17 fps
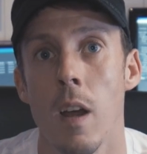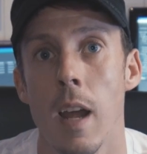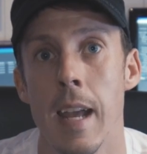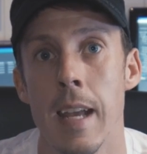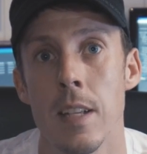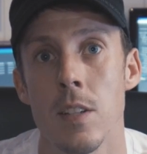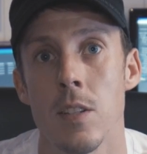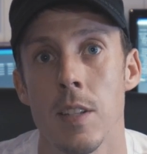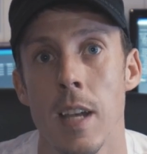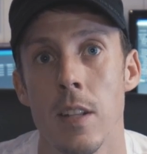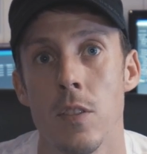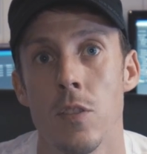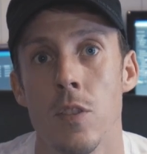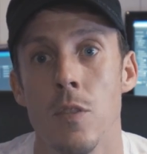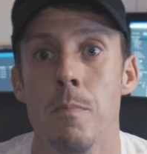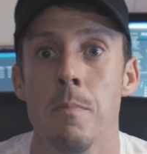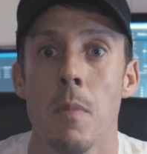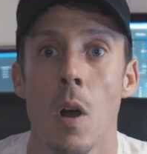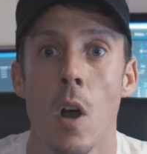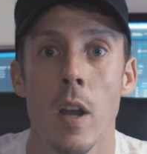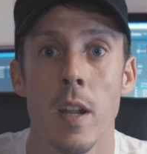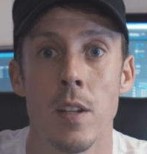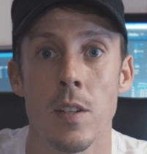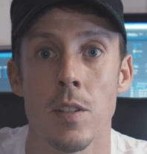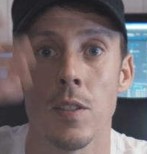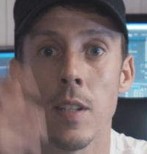It's set to
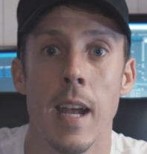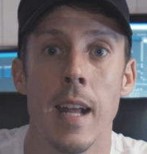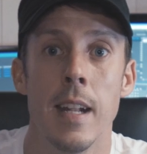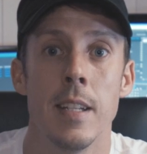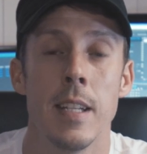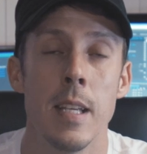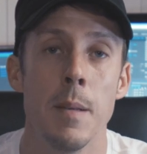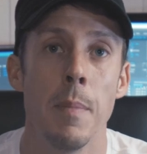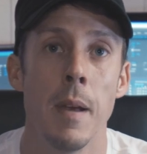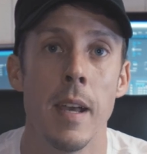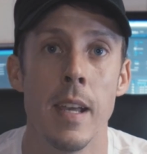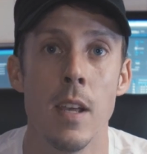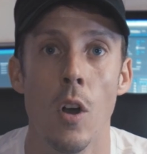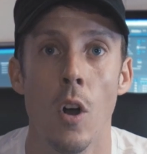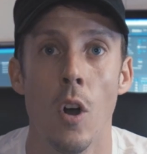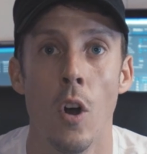-10 dB